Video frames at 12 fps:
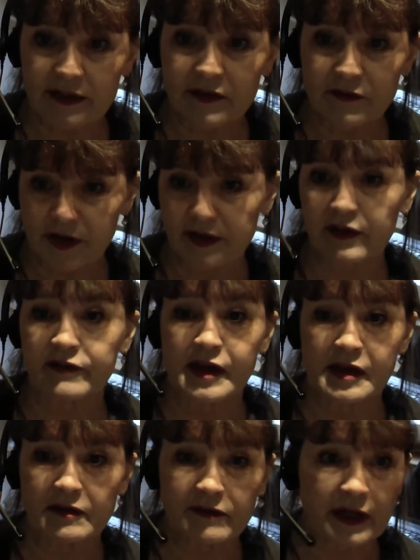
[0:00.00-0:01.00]
in mm-hmm. the fact that
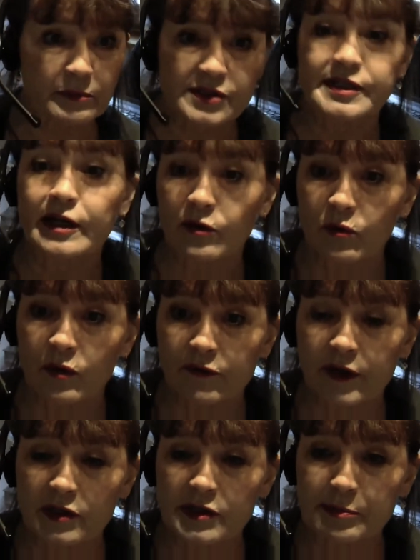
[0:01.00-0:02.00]
they they will sell all of
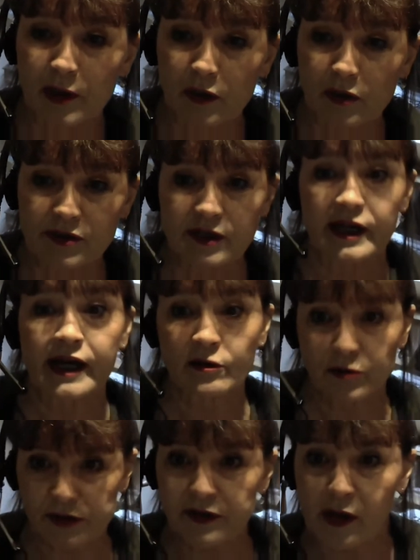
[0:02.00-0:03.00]
those books that are
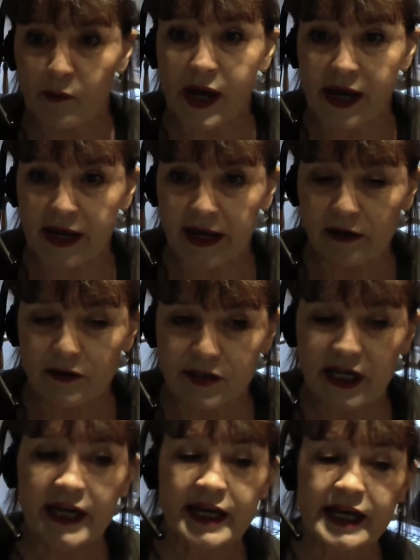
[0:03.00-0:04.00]
held in their warehouse.